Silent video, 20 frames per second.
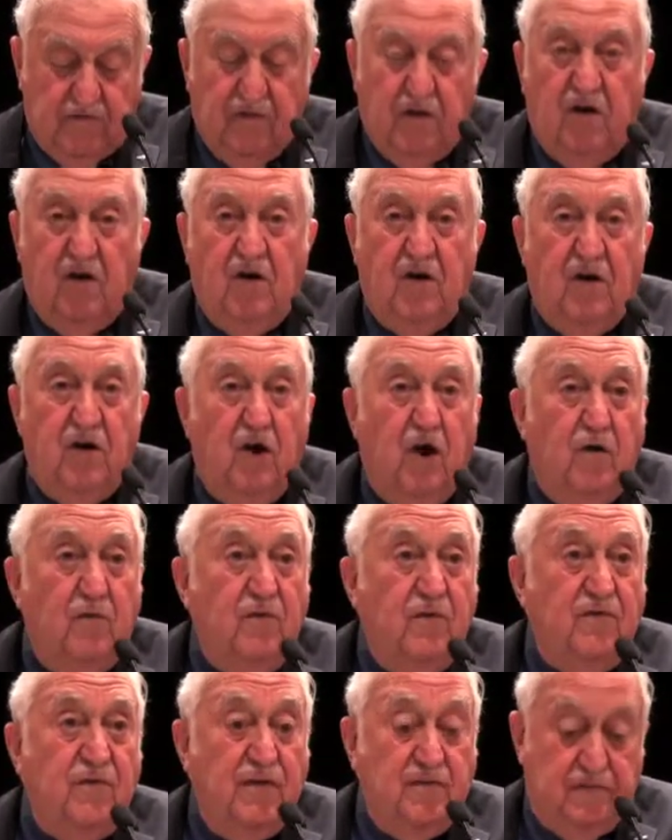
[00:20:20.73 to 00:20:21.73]
Florida
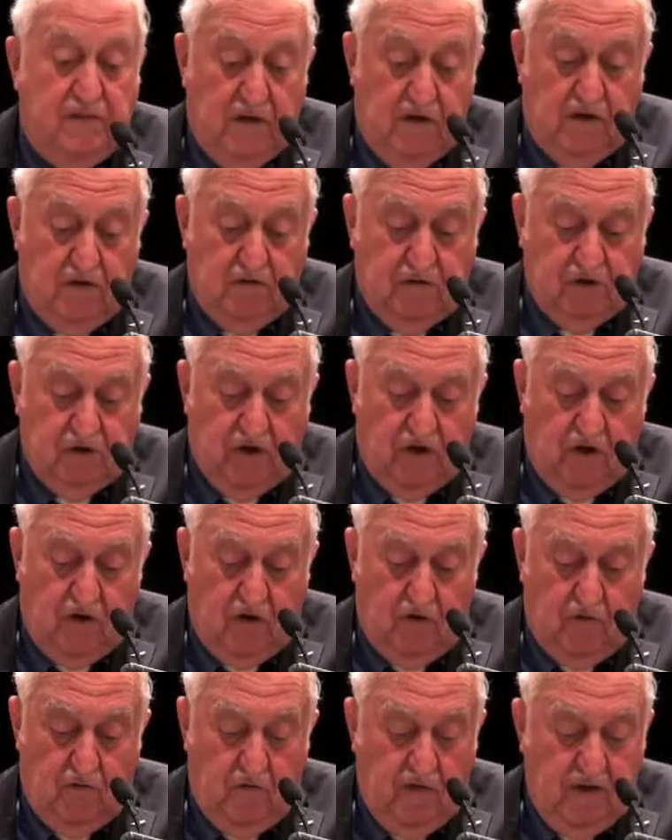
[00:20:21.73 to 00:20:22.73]
over 50 years
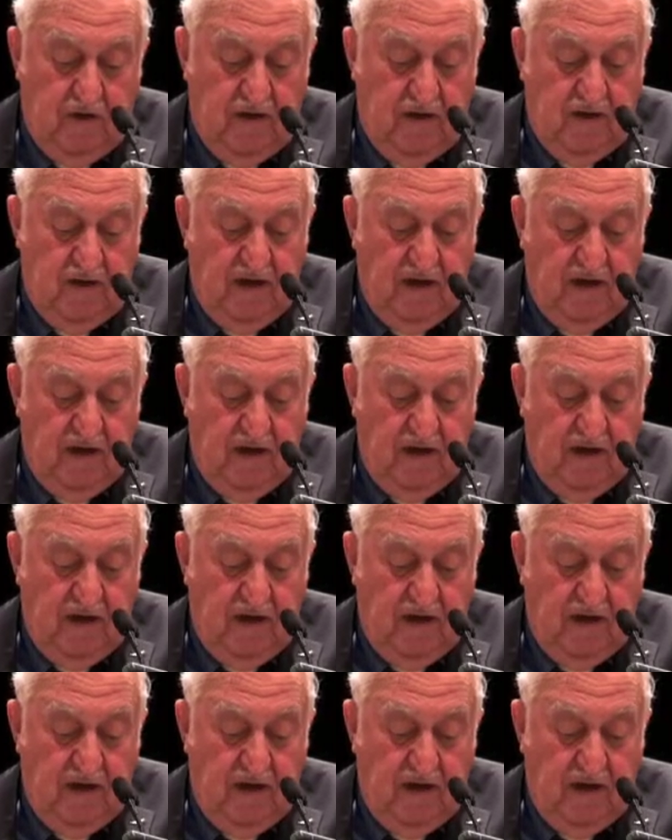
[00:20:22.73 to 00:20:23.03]
ago,